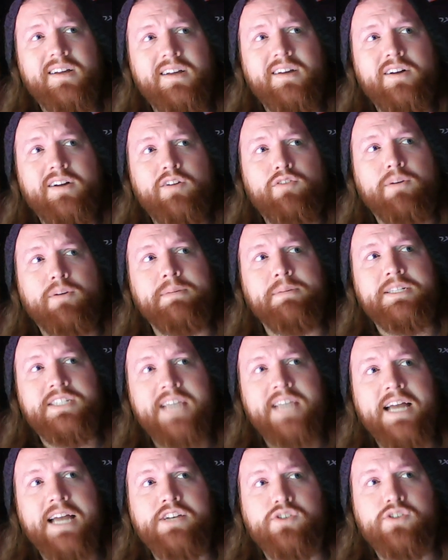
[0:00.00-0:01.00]
from a
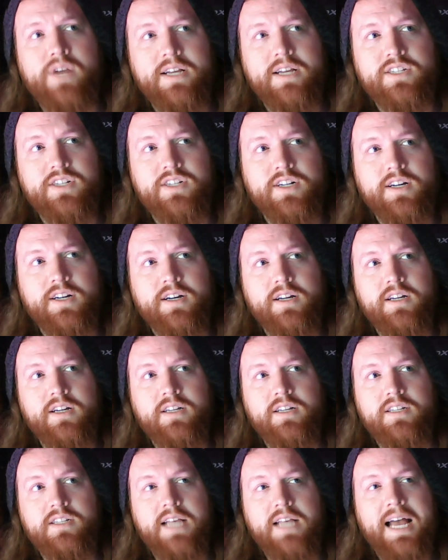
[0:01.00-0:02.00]
set dresser
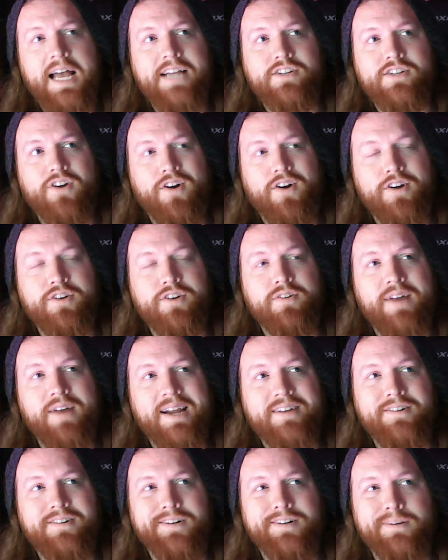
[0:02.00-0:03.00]
/ art
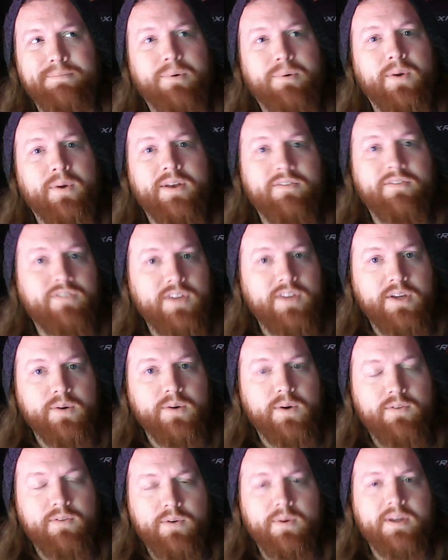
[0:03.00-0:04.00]
director point of view,
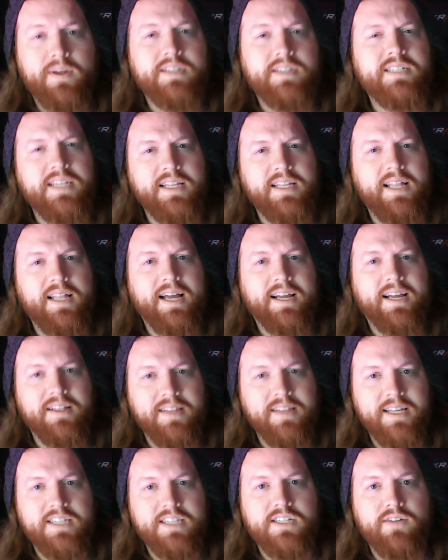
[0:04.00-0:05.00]
if you want to see like a
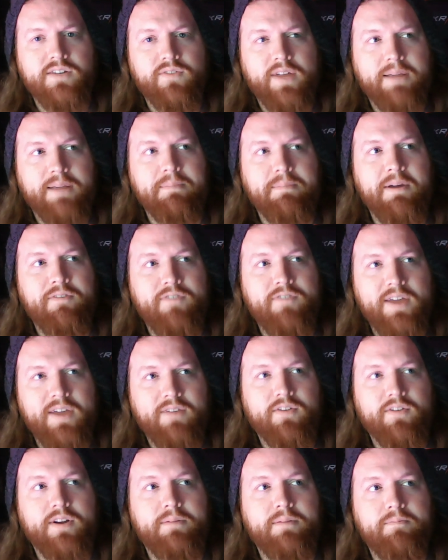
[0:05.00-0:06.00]
list of like my
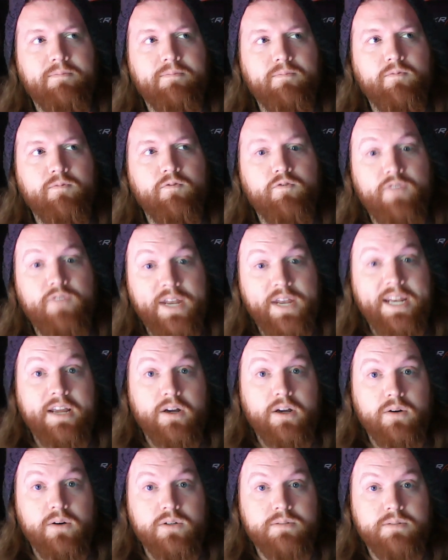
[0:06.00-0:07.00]
favorite
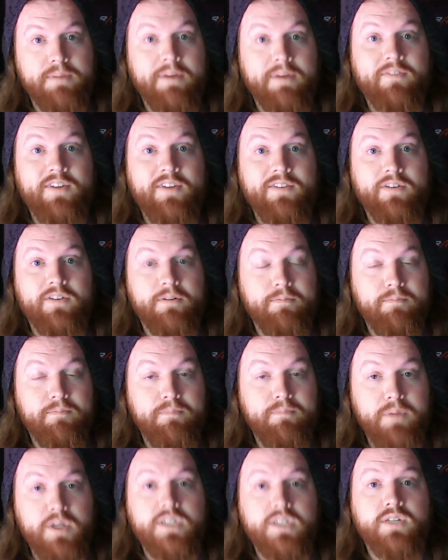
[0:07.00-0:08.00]
videos, my favorite
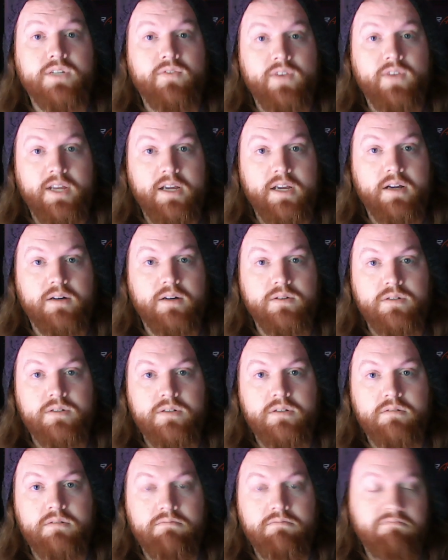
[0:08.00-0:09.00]
music
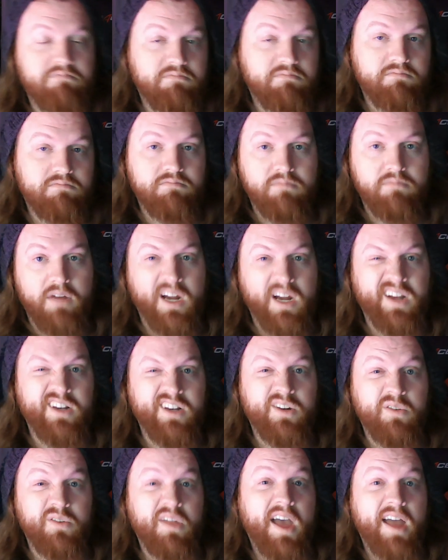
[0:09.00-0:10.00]
videos, I can
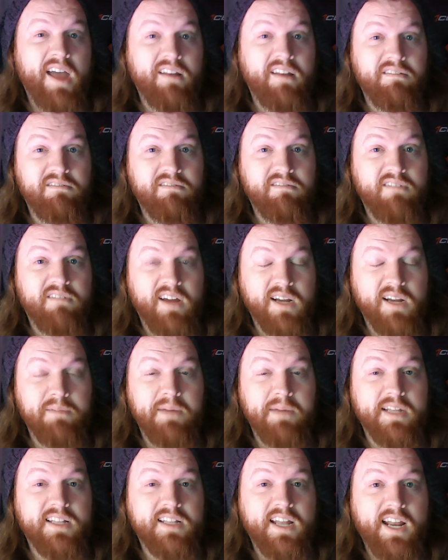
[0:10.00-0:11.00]
do that. I can
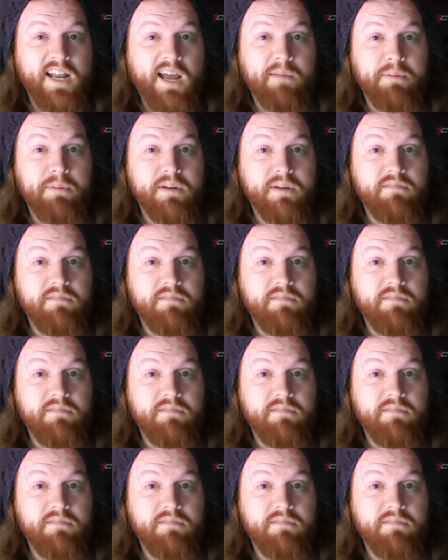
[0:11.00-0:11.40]
make that happen.